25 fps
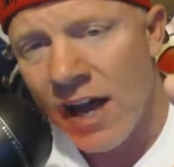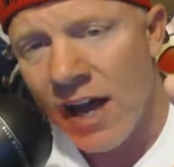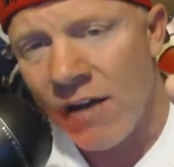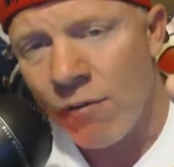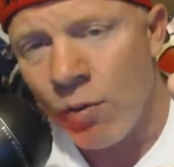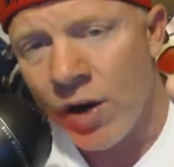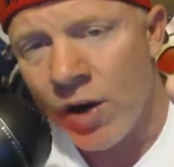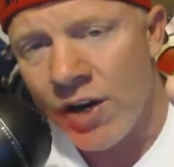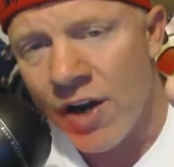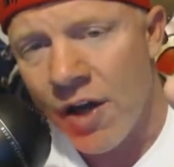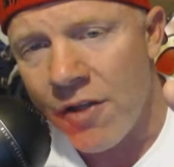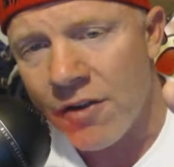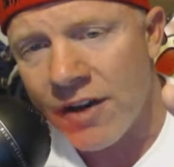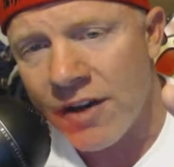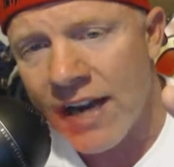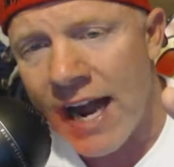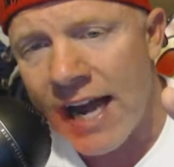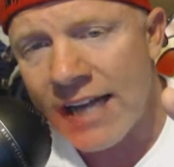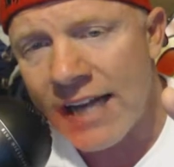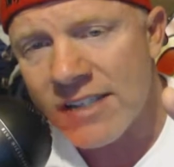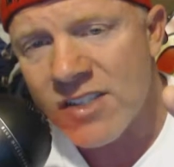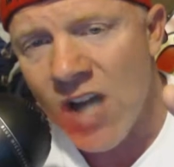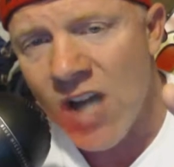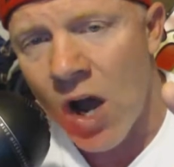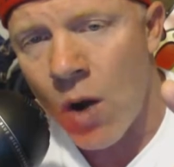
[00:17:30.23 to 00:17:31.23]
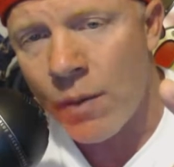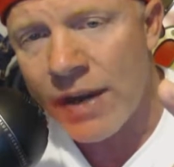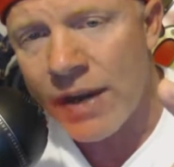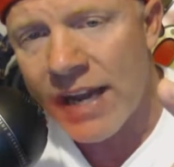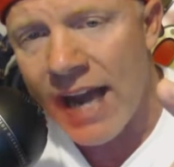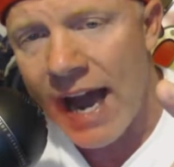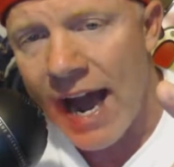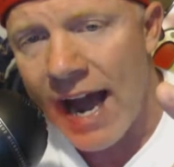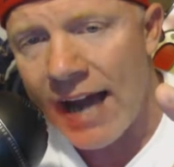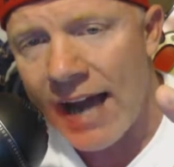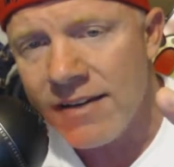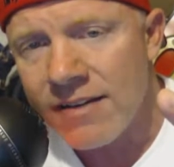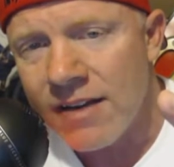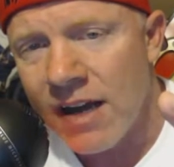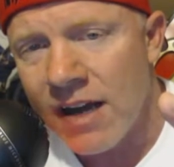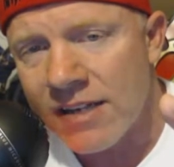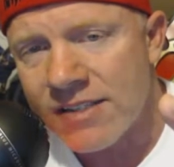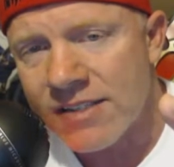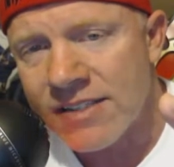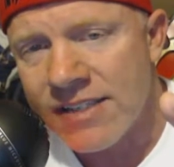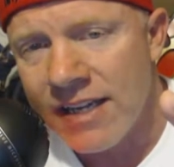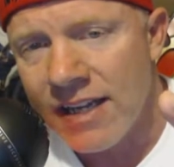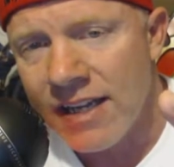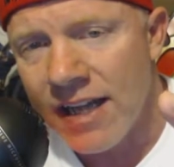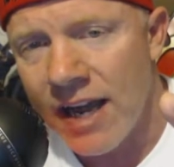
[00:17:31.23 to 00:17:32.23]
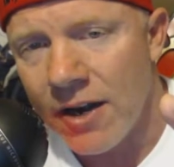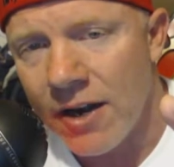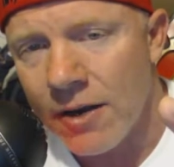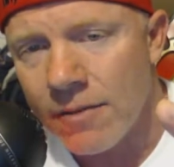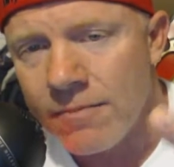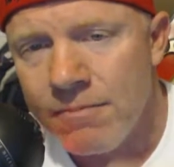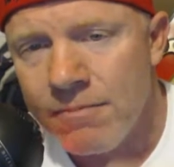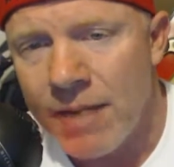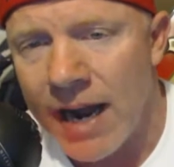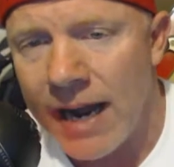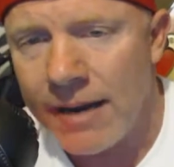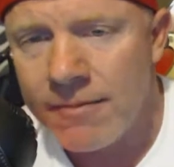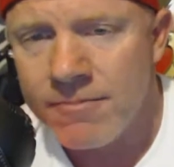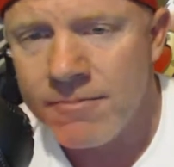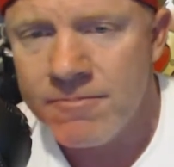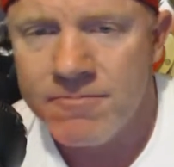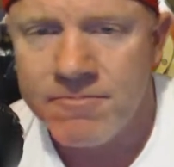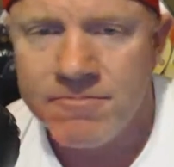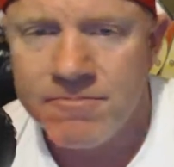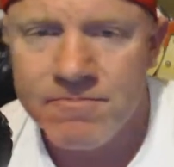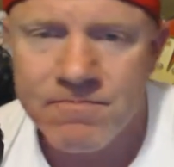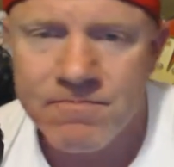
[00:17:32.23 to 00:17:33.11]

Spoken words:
Love one another, guys. That's all we got. I'll see you later. Bye.